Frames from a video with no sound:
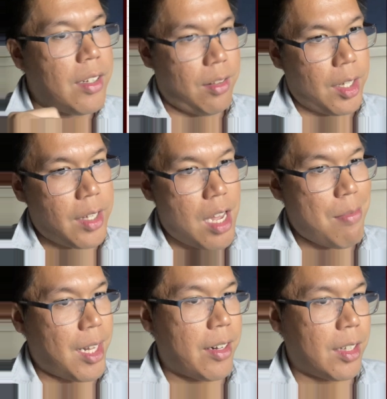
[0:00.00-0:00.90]
In this game,
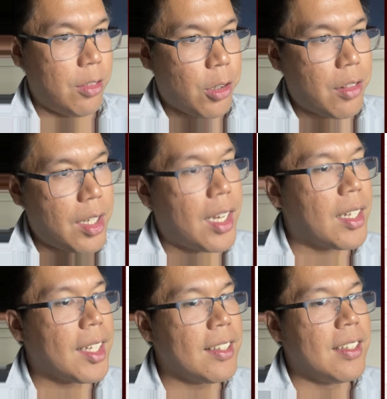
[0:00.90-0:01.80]
that is not the
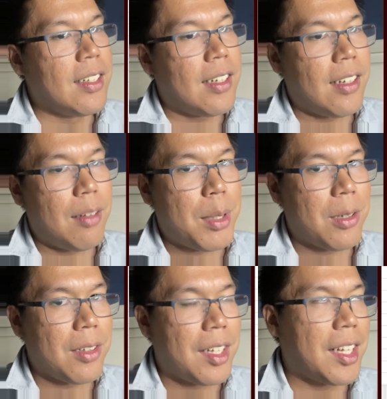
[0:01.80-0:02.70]
case uh,
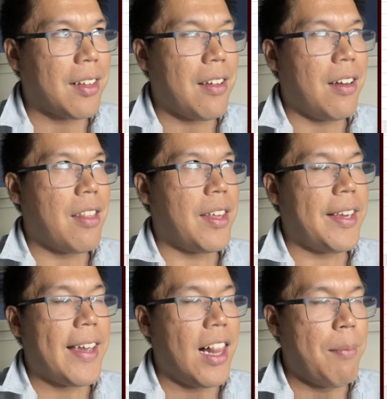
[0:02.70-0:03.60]
because
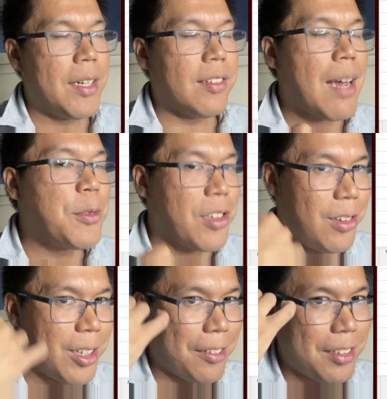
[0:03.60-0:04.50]
the elemental damage that the
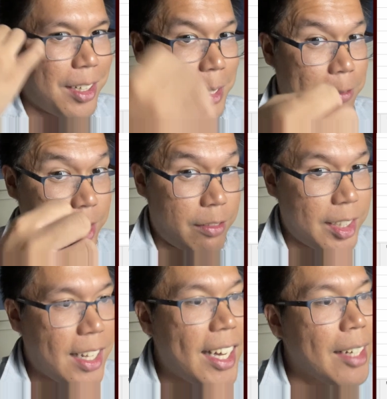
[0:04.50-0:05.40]
longsword does is really,
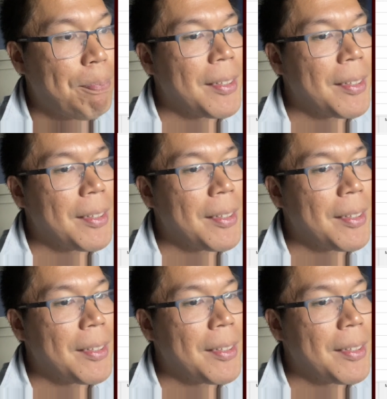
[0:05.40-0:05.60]
really high.